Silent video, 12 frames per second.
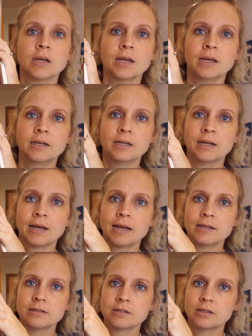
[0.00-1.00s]
And it
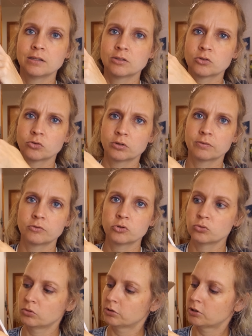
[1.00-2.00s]
has these sort of
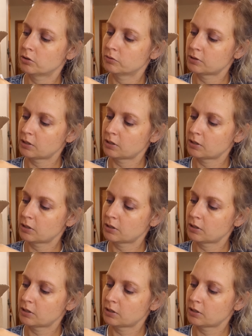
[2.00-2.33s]
jewel tones.